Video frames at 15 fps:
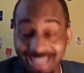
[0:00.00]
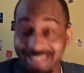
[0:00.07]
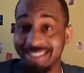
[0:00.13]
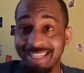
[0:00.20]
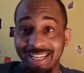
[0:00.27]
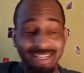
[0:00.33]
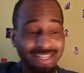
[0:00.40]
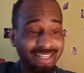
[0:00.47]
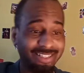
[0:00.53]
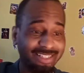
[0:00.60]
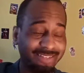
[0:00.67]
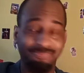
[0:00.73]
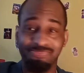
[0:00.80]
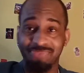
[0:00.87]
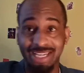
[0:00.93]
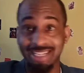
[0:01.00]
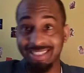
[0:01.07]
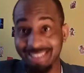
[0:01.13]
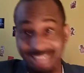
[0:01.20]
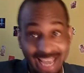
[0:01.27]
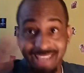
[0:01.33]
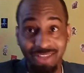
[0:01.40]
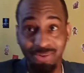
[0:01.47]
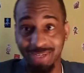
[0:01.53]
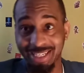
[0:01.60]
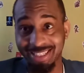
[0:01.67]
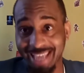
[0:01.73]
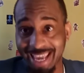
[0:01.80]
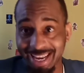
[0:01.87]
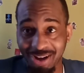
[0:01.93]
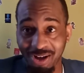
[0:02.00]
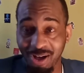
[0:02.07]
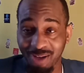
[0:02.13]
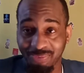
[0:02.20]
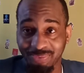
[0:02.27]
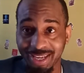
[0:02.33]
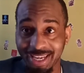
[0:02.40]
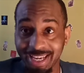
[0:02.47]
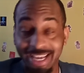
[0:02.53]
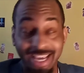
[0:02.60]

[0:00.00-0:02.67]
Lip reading: Zilliqa's continuing to take off.